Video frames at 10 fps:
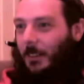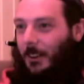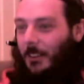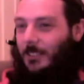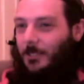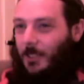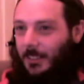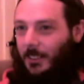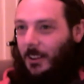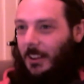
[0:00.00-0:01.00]
greatest
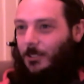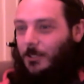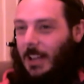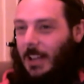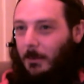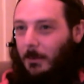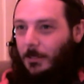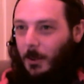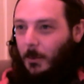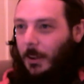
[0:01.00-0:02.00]
strikers in our history, came as
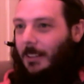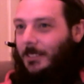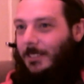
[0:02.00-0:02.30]
a right winger.